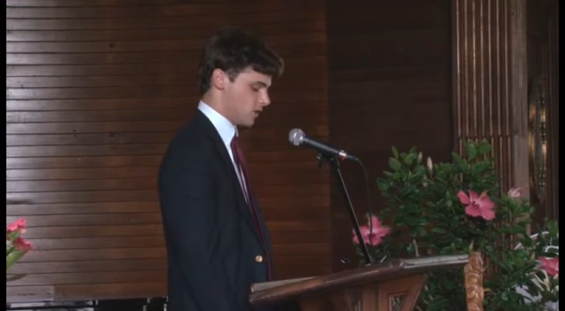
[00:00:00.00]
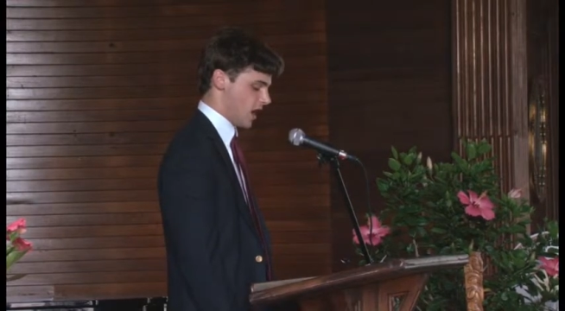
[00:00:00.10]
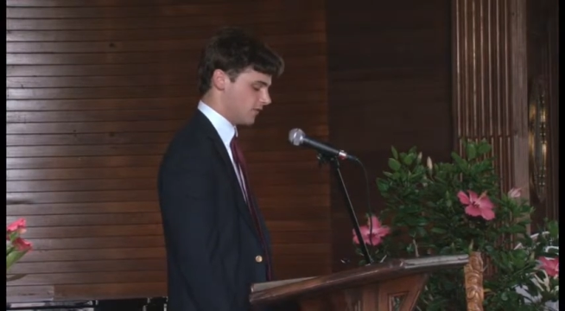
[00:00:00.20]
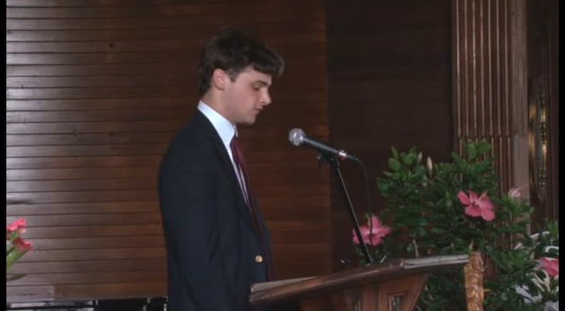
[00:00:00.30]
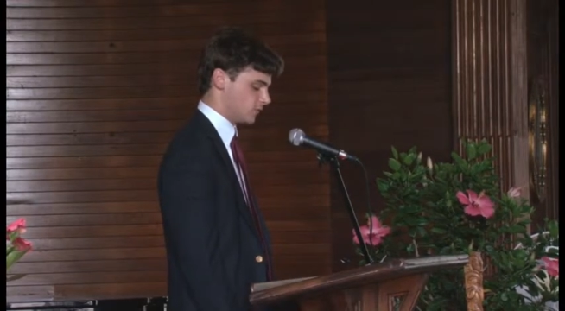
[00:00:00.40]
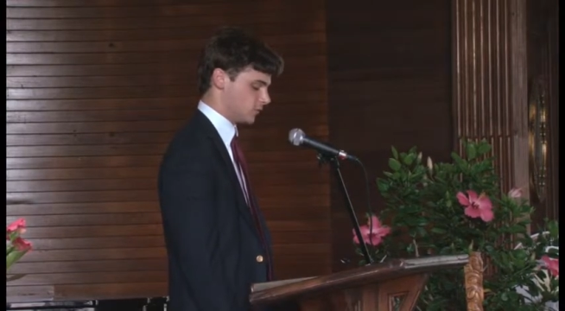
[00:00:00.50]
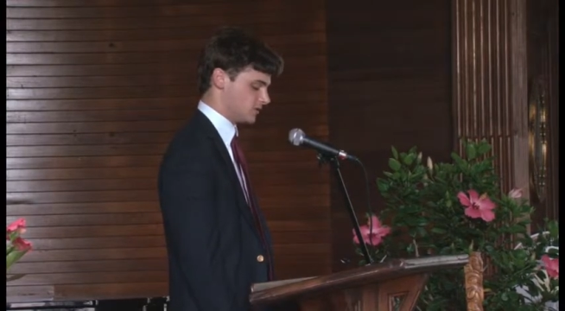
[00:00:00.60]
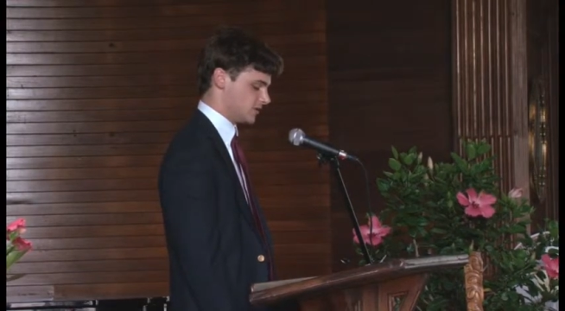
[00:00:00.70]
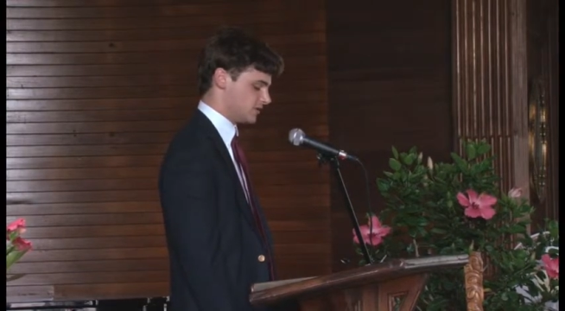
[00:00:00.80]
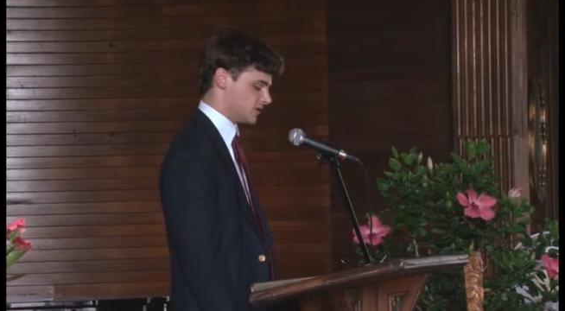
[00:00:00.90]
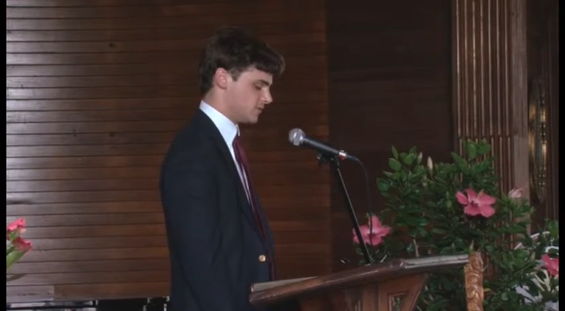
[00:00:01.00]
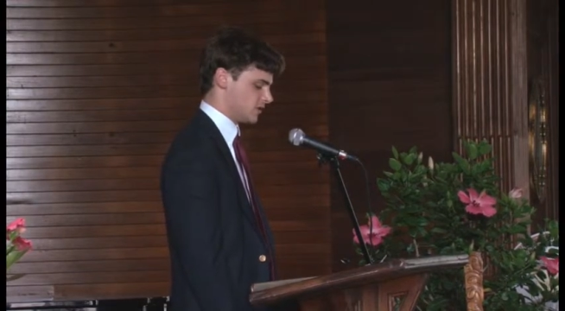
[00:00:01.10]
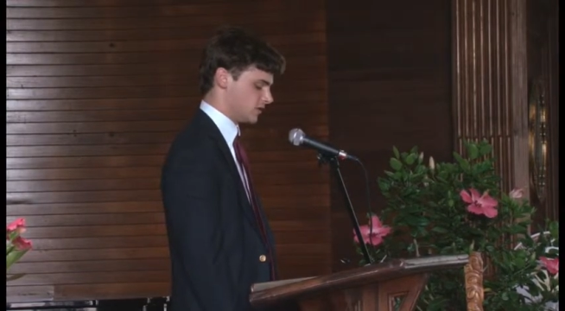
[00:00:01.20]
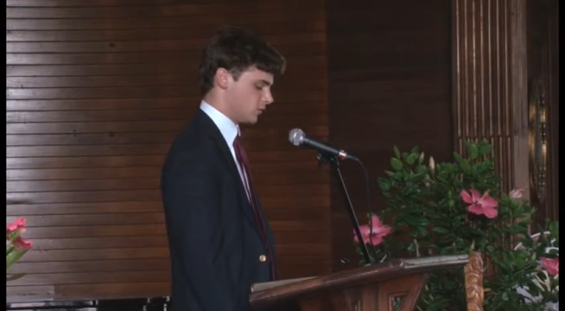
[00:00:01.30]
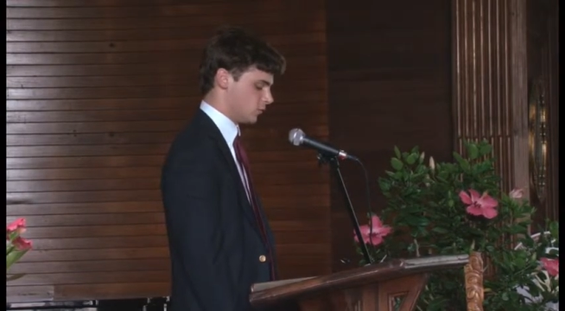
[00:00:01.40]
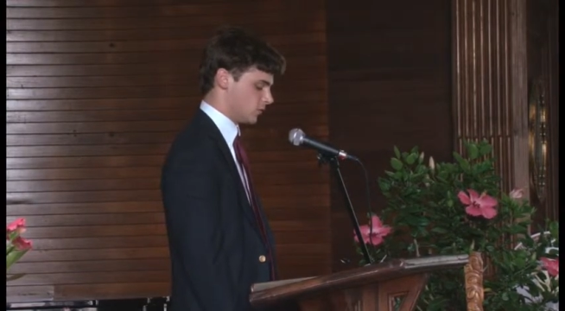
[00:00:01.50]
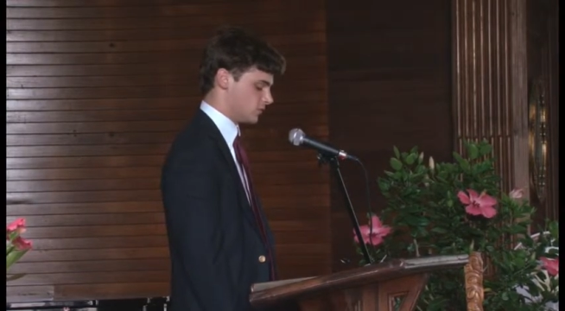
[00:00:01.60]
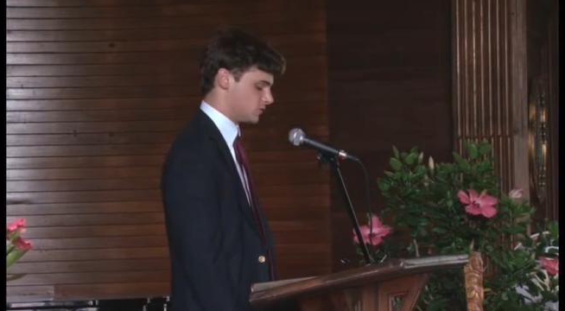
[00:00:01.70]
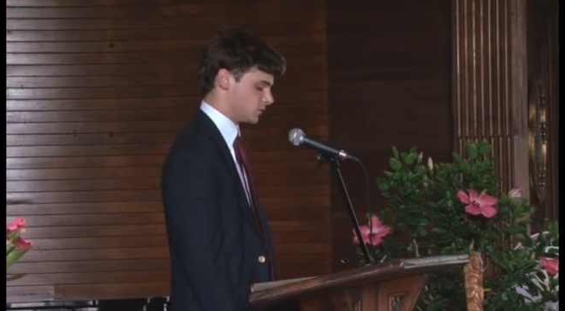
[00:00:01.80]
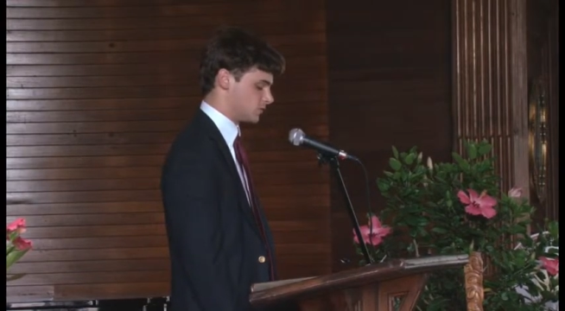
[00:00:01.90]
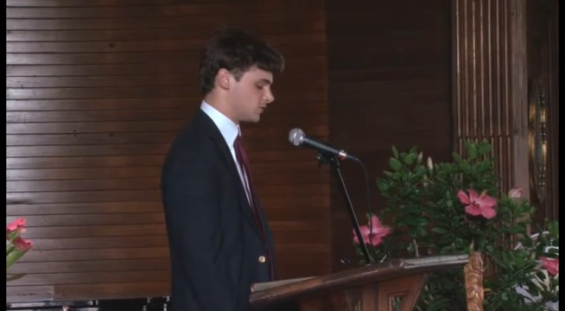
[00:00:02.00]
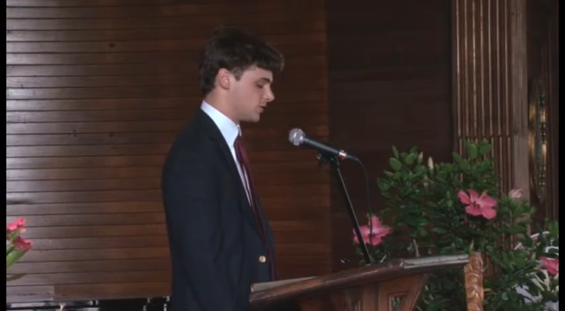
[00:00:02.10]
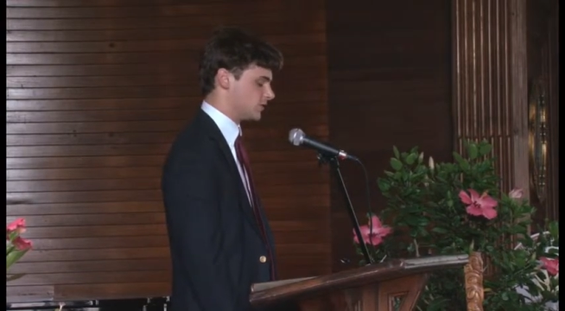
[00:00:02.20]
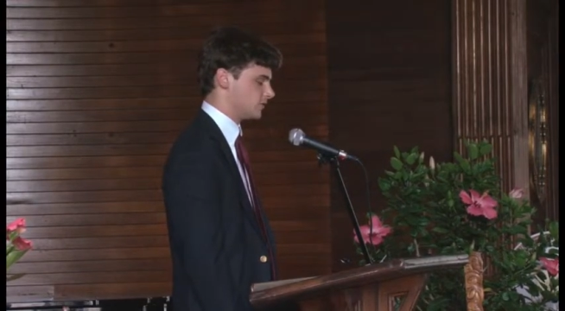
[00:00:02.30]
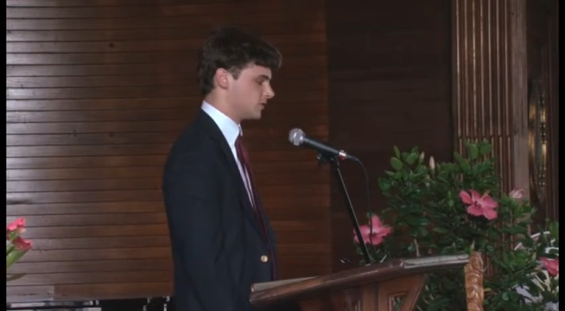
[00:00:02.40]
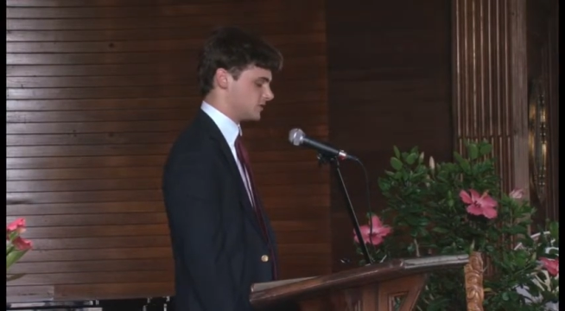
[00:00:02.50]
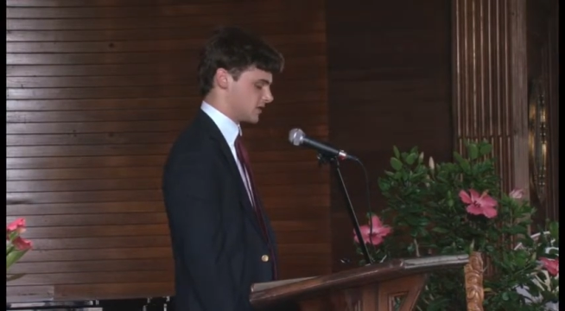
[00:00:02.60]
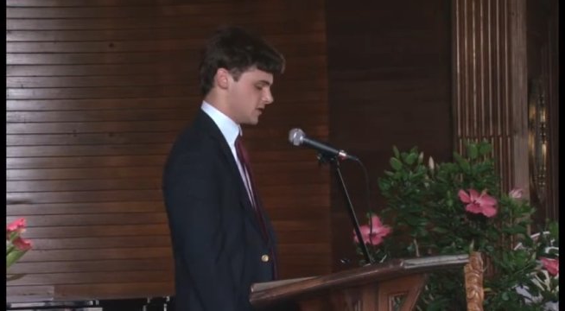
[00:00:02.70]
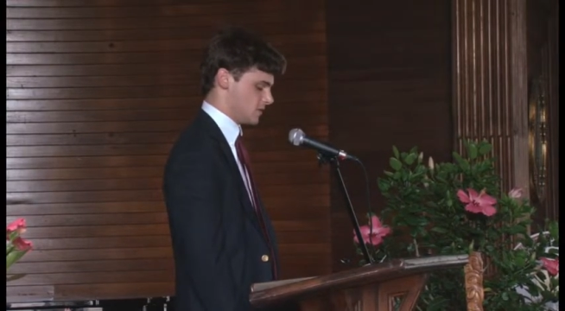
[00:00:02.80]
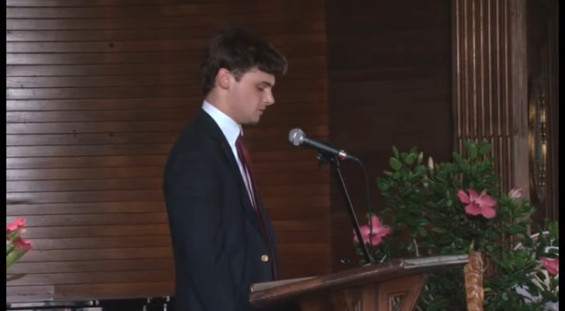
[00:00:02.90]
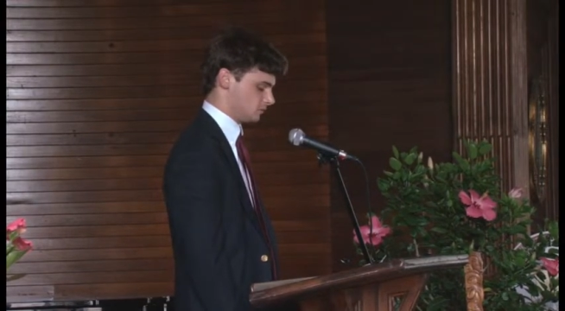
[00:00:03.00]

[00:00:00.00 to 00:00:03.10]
Afterwards, examining the worms which were trying to escape